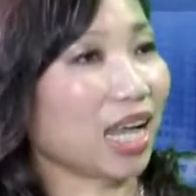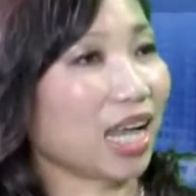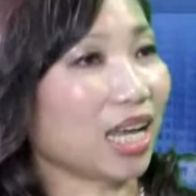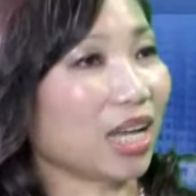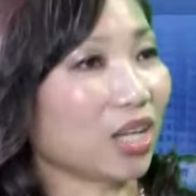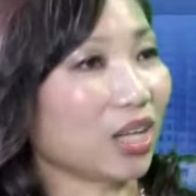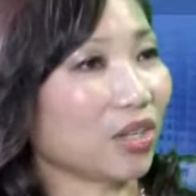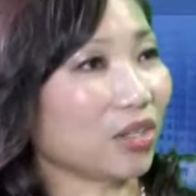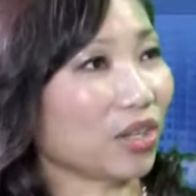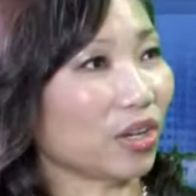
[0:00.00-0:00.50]

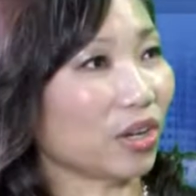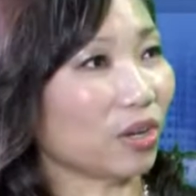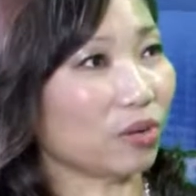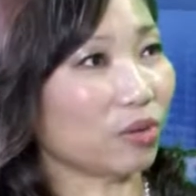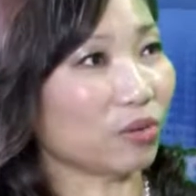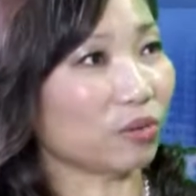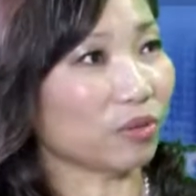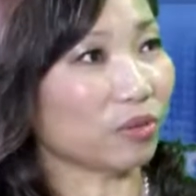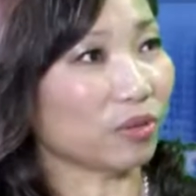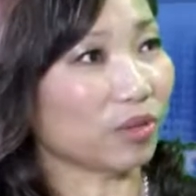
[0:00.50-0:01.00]
uh,
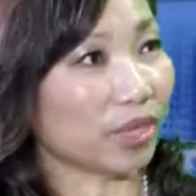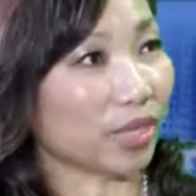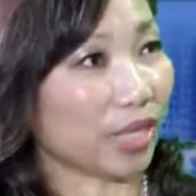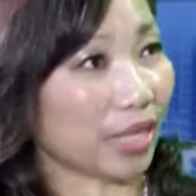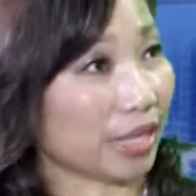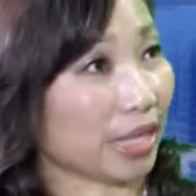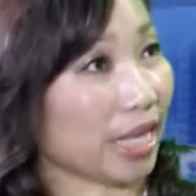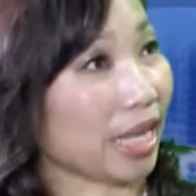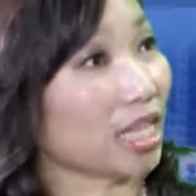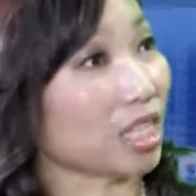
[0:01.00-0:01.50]
now,
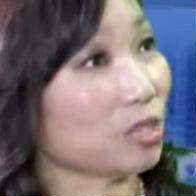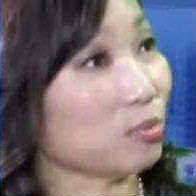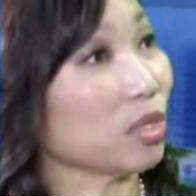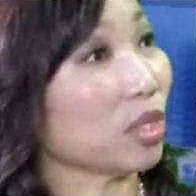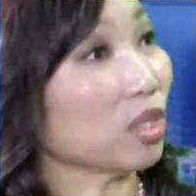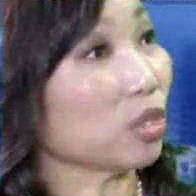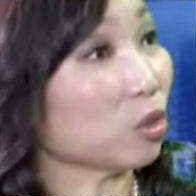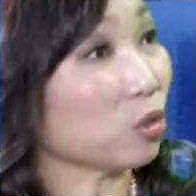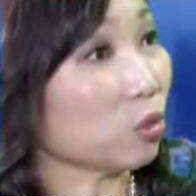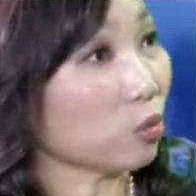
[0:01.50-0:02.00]
there has been
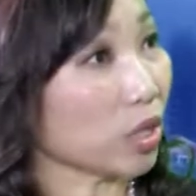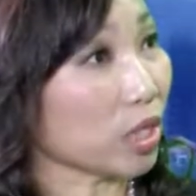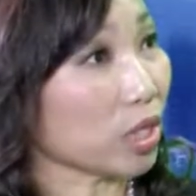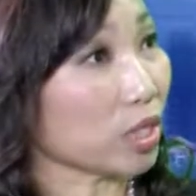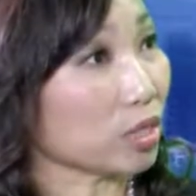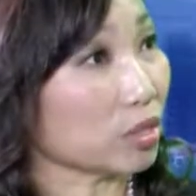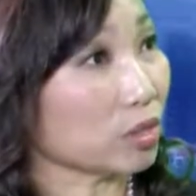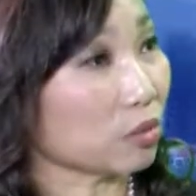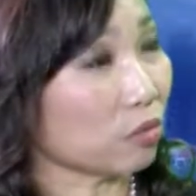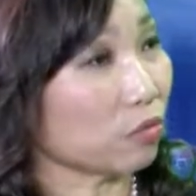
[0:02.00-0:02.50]
an
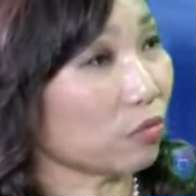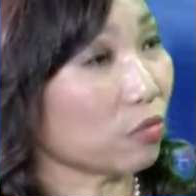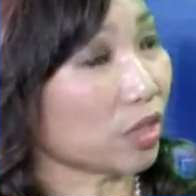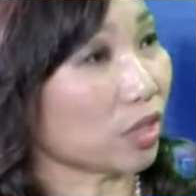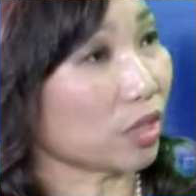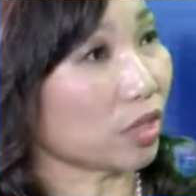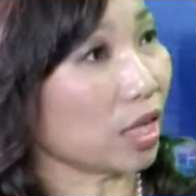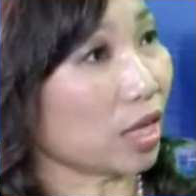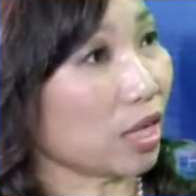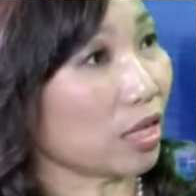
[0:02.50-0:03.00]
increase over
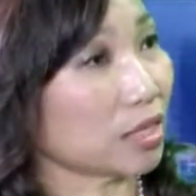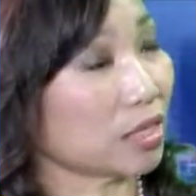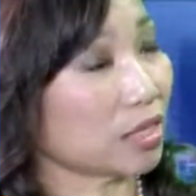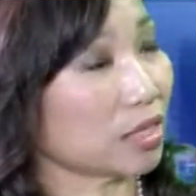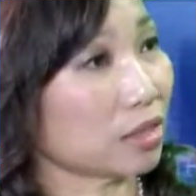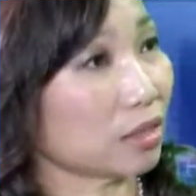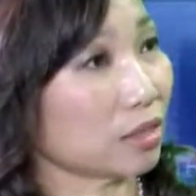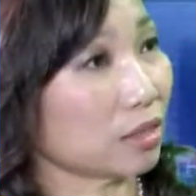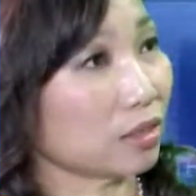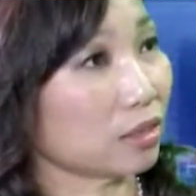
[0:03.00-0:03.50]
the
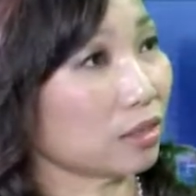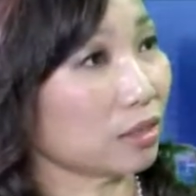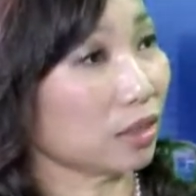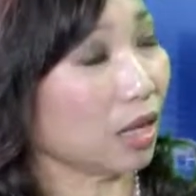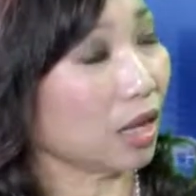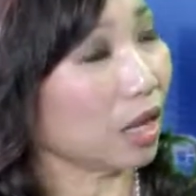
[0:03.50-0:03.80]
last uh,